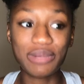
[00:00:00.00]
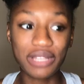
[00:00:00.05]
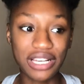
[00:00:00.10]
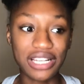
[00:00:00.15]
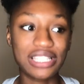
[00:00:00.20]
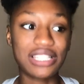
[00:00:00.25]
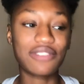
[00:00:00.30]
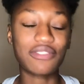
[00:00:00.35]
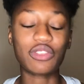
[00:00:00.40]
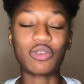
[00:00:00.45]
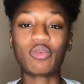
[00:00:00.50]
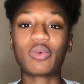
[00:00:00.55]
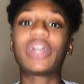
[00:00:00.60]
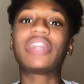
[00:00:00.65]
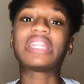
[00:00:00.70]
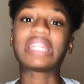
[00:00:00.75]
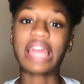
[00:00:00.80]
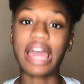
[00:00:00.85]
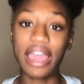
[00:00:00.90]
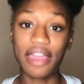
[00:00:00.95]
because of the way
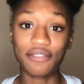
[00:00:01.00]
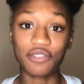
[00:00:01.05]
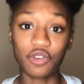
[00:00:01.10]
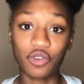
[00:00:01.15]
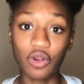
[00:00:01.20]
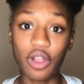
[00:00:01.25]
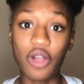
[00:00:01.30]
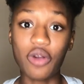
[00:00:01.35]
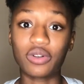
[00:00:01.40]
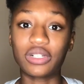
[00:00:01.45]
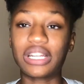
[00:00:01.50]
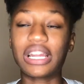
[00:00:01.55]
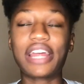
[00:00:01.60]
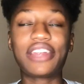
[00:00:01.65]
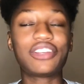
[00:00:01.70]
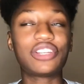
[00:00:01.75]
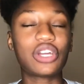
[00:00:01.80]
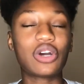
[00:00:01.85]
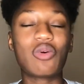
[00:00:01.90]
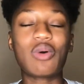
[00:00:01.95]
that I have grown. And I
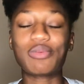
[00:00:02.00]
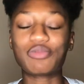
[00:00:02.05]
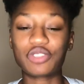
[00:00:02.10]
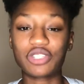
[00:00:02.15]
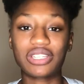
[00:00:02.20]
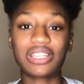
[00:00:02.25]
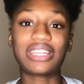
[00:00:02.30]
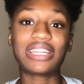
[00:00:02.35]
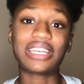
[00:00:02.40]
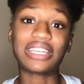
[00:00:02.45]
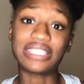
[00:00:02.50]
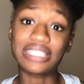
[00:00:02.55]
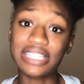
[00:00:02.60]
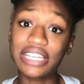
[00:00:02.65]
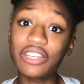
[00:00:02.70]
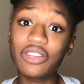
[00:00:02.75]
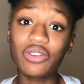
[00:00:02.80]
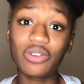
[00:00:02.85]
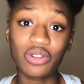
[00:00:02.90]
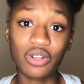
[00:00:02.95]
know I'm just going to
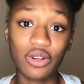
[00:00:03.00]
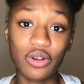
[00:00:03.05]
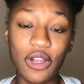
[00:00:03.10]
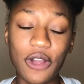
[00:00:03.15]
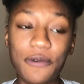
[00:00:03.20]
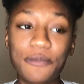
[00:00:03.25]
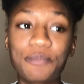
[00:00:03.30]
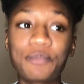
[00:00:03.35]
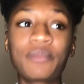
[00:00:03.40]
continue to grow.